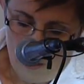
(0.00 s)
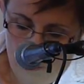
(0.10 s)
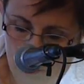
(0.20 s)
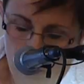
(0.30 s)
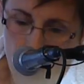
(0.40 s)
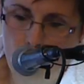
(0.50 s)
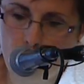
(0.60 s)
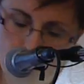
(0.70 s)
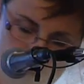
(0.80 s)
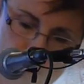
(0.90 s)

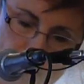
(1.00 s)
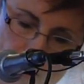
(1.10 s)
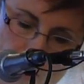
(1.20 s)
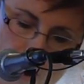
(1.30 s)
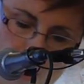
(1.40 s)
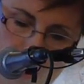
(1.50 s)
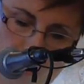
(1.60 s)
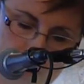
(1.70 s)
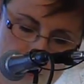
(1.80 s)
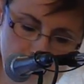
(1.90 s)
So,
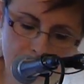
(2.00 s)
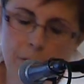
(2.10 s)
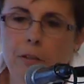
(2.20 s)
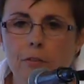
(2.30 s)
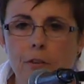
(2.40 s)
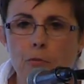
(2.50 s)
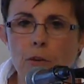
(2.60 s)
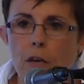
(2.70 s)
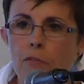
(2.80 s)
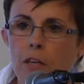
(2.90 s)
uh, next is that
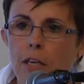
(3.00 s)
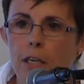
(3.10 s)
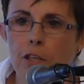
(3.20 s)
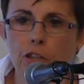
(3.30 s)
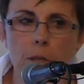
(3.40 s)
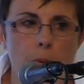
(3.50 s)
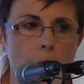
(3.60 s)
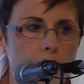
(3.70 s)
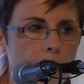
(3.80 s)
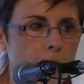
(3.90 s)
we have an aging
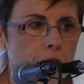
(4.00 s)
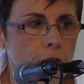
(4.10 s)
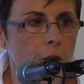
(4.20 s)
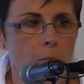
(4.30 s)
population.